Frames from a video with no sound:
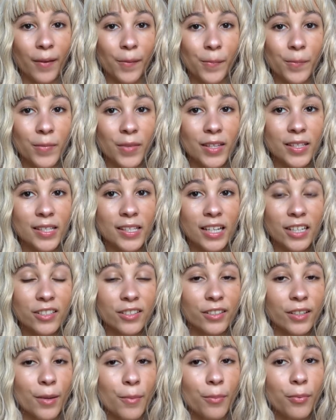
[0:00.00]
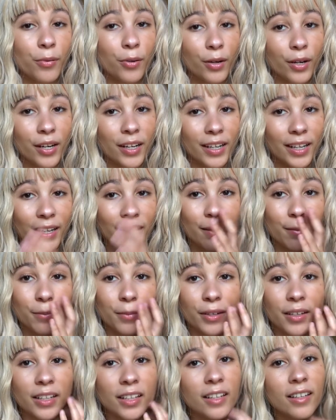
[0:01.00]
This is actually a
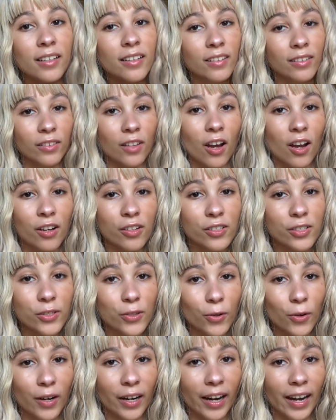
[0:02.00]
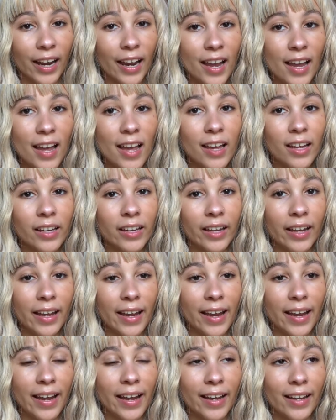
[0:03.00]
pretty long story,
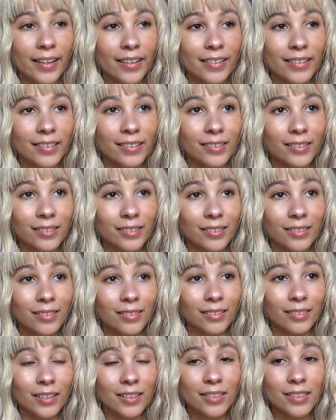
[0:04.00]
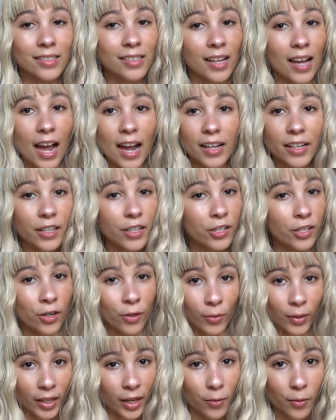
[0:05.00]
and let's just say I didn't know
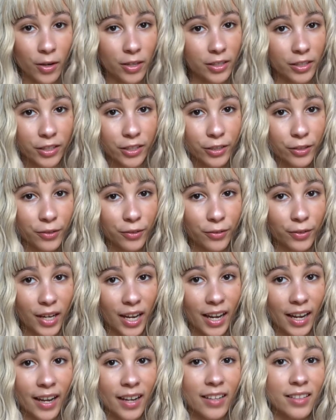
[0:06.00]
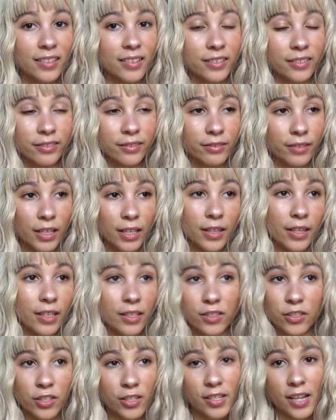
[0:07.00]
what I wanted to do, and this
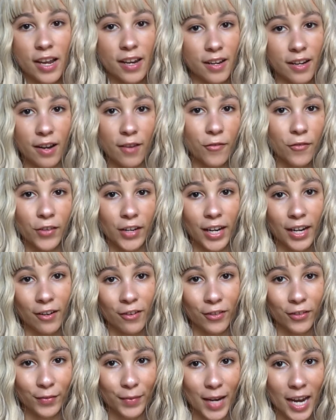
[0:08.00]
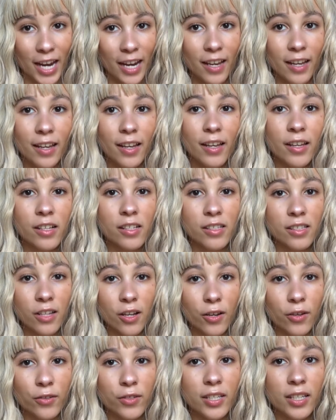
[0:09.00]
just ended up fitting for me.
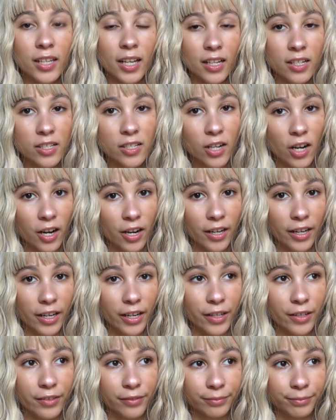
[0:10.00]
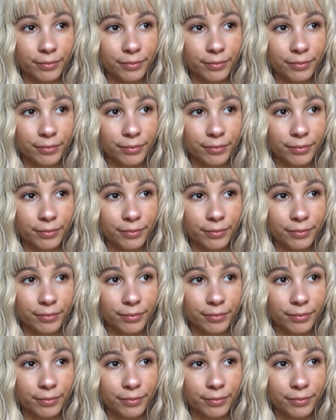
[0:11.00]
So to get started,